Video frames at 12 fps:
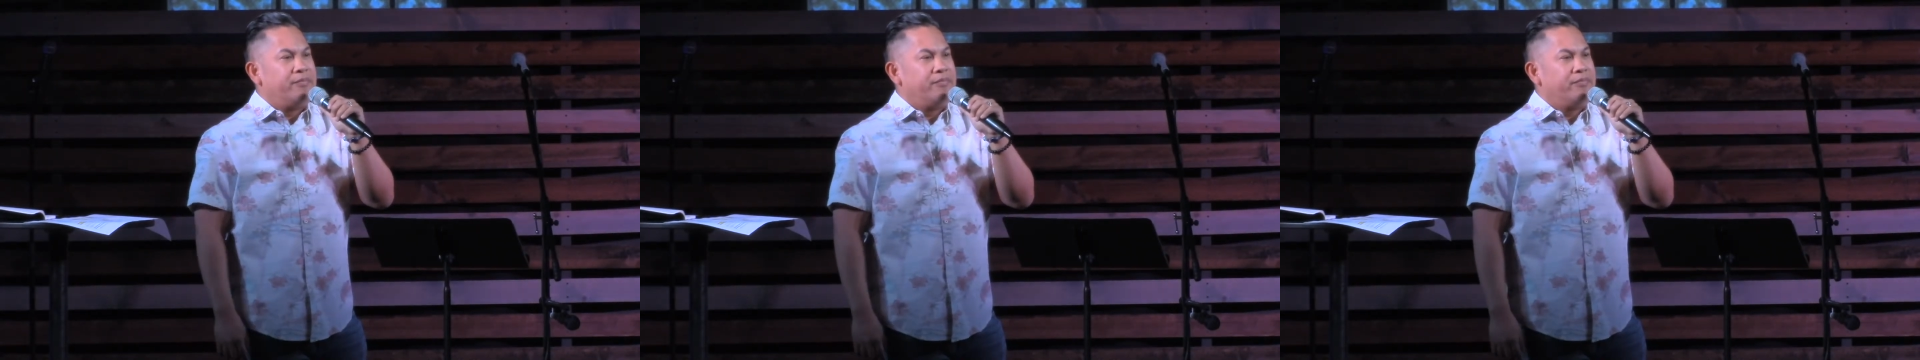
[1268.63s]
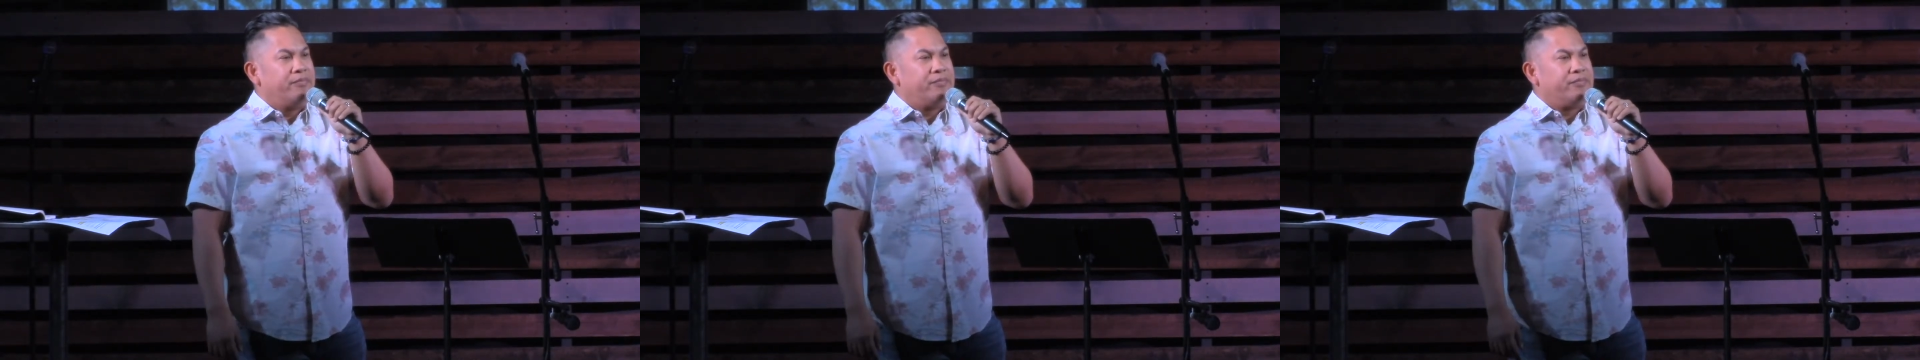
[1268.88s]

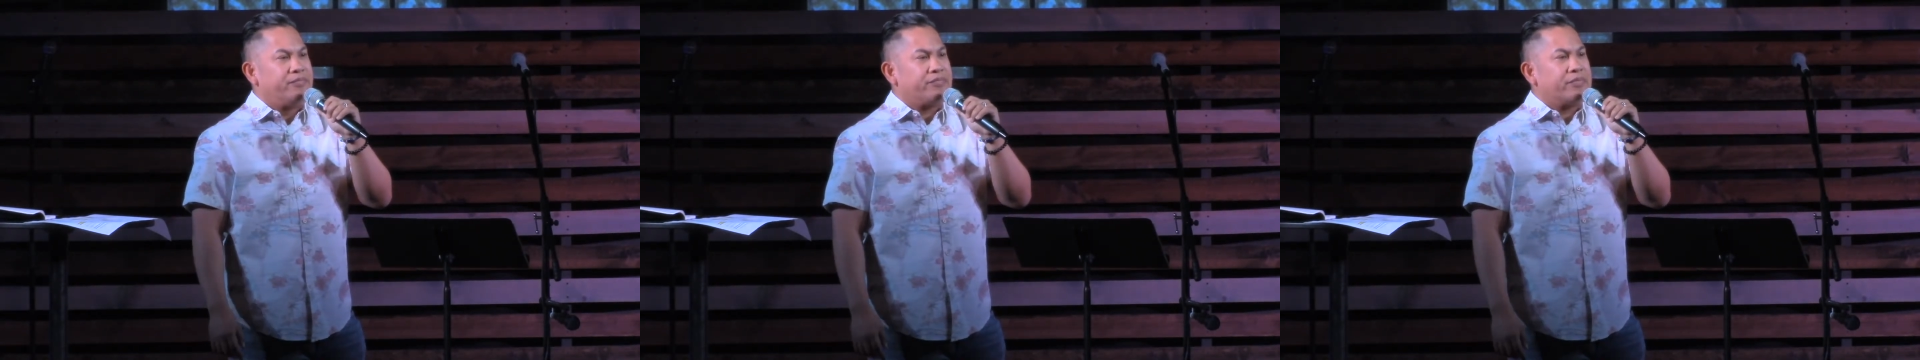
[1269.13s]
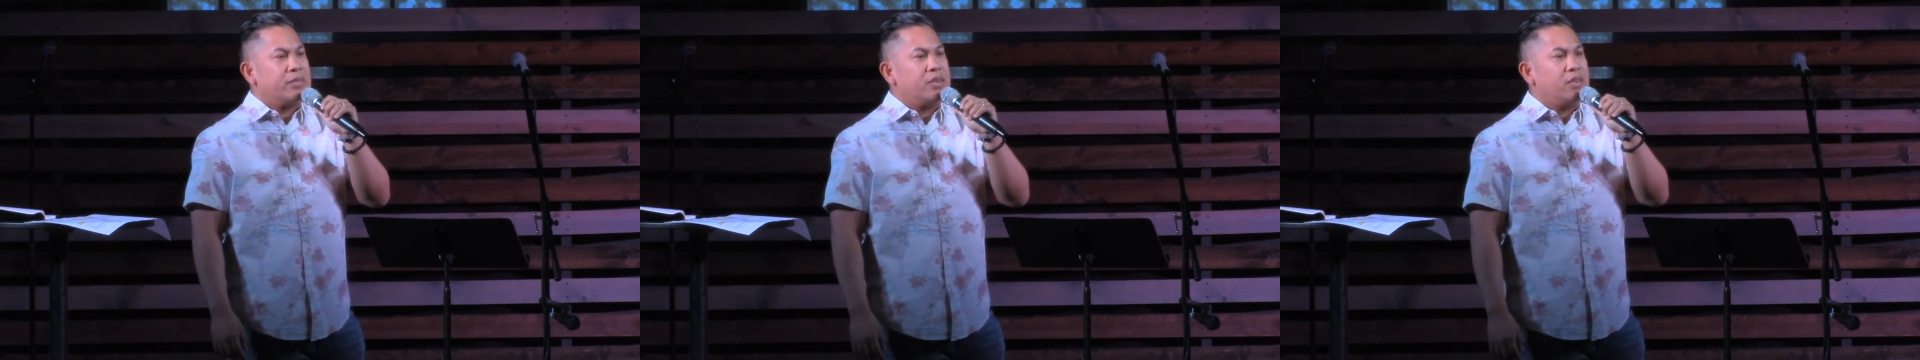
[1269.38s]

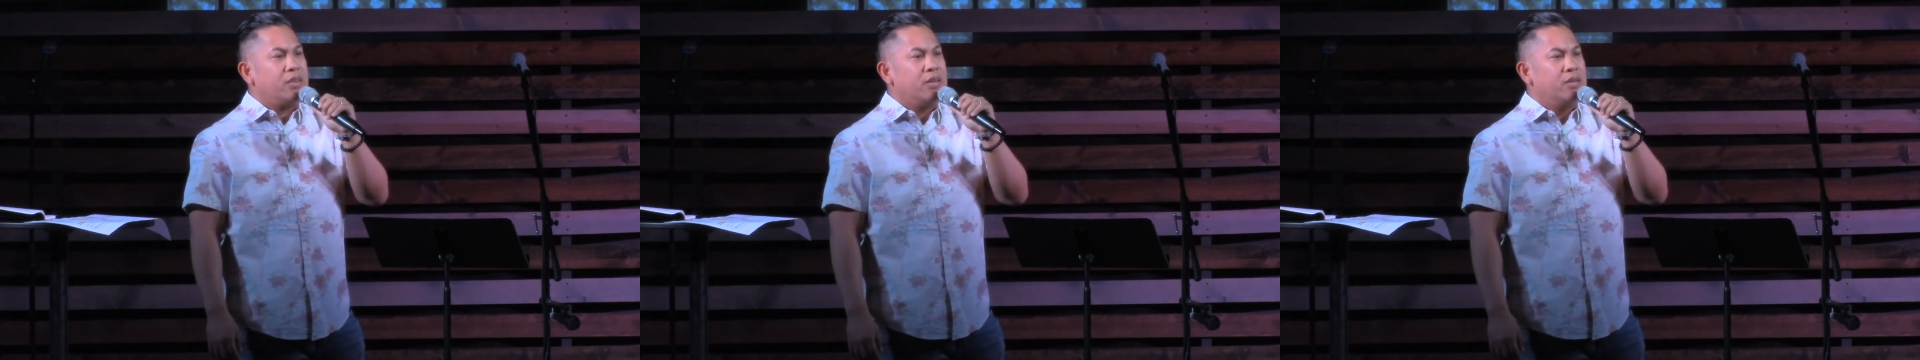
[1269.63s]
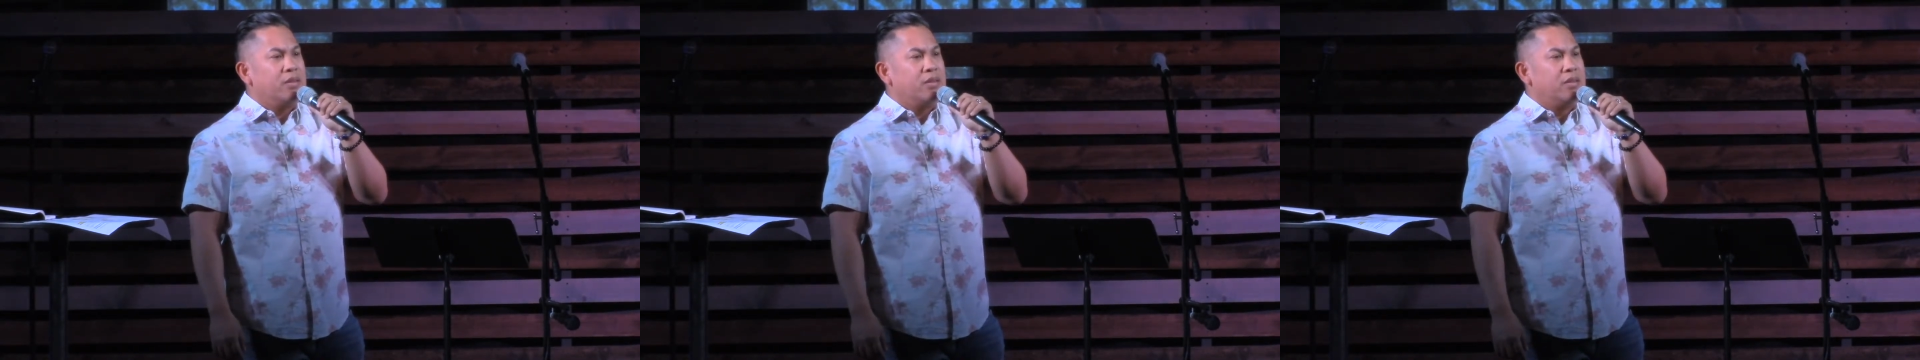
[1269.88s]

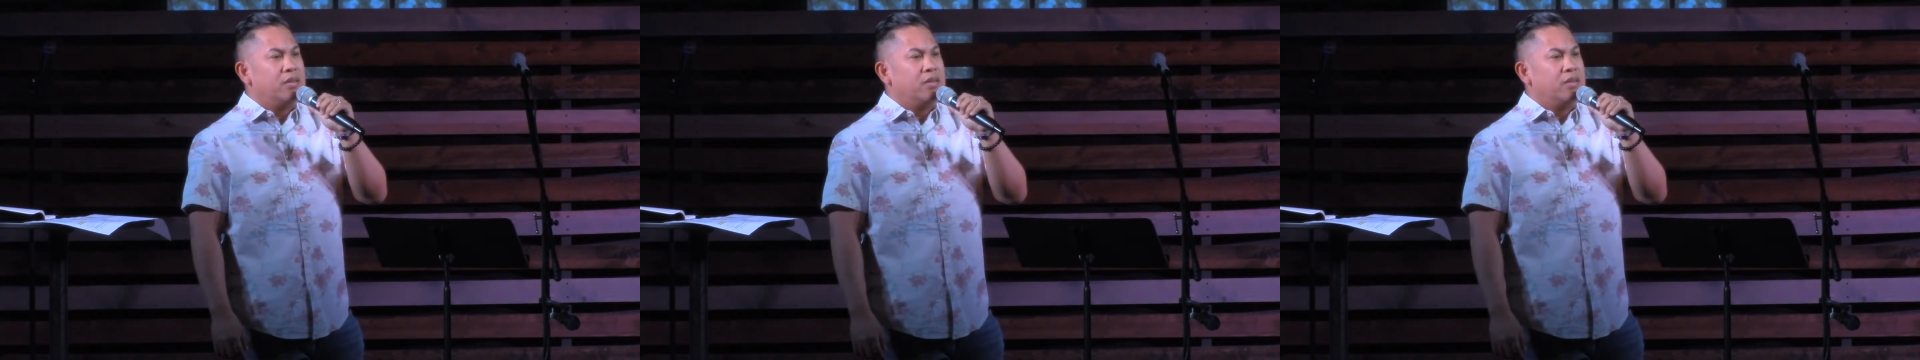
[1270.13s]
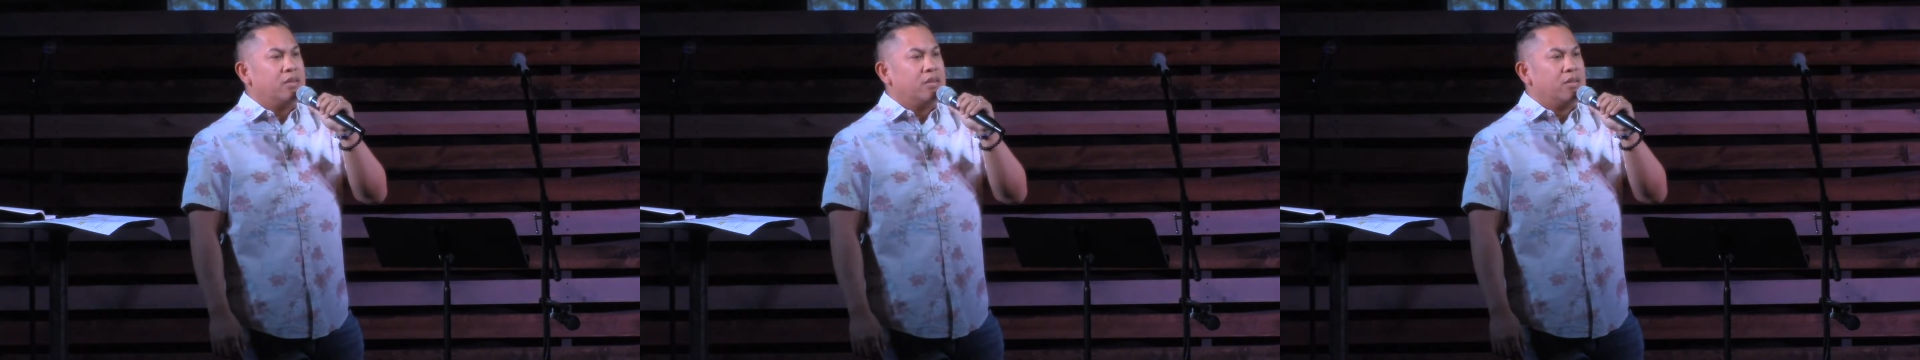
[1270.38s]

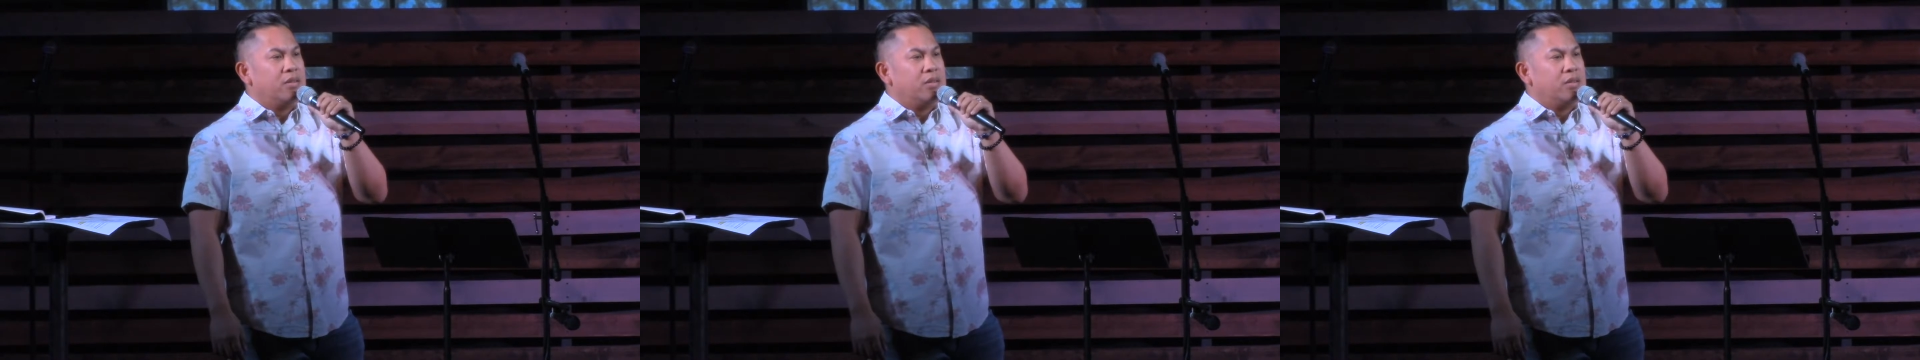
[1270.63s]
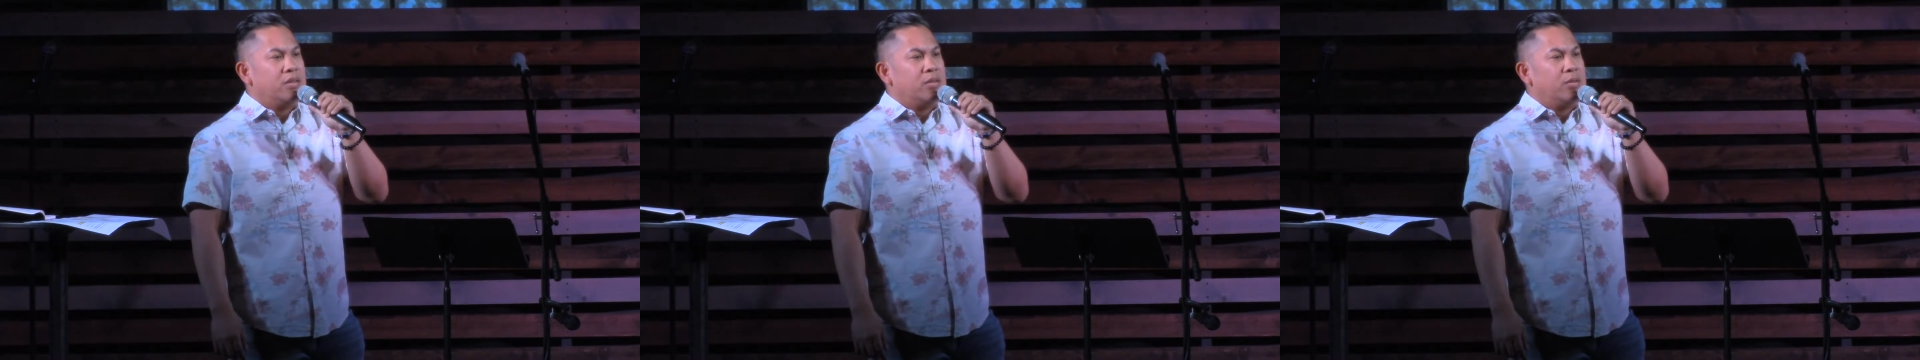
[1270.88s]

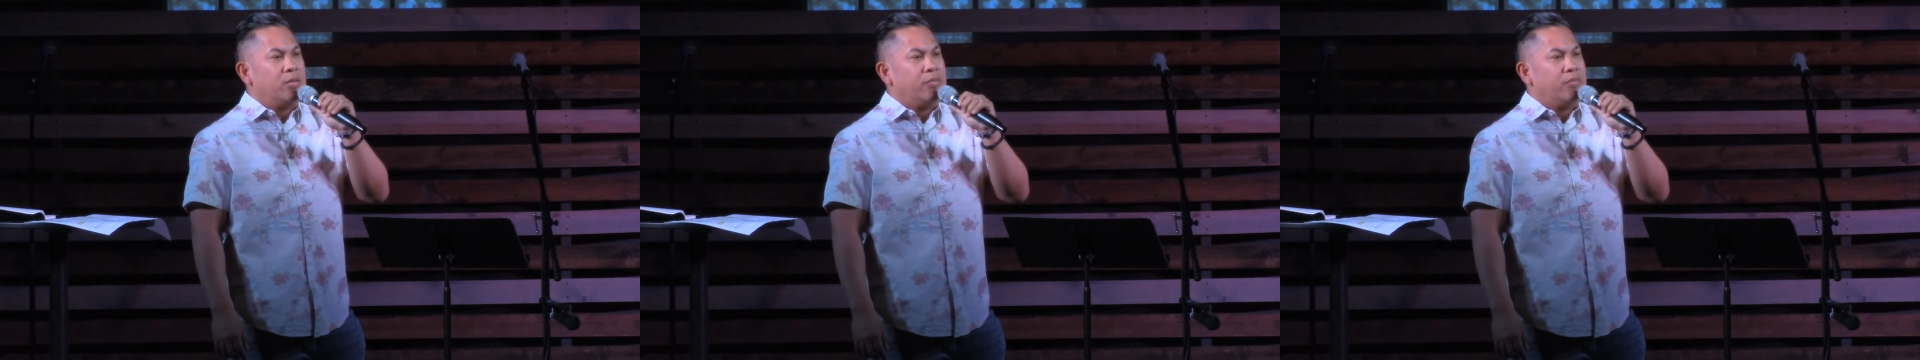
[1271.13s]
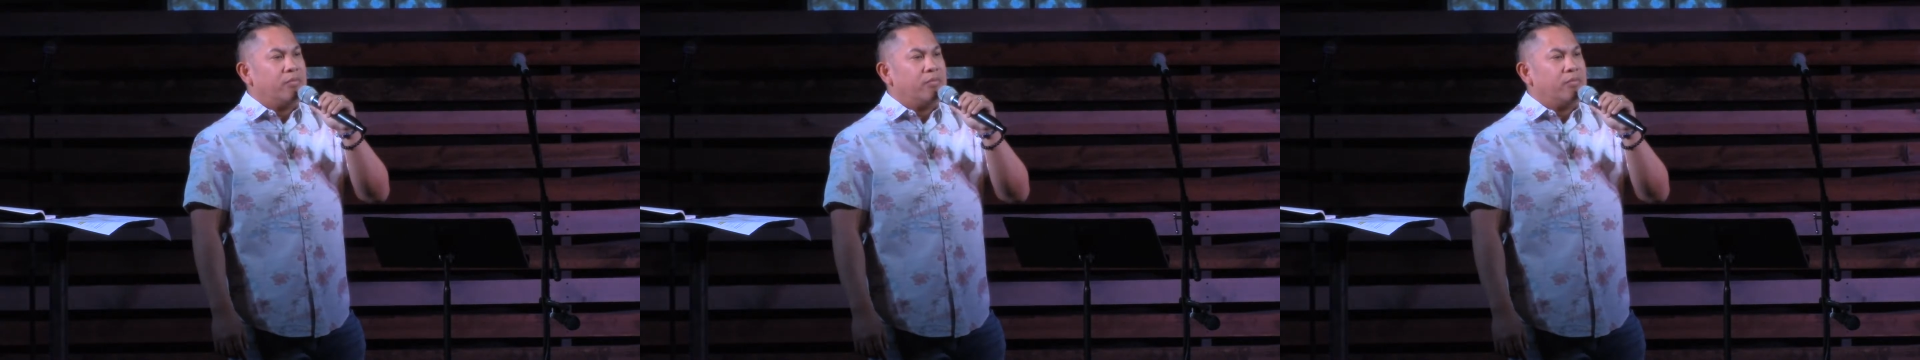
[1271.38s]
Nothing is said.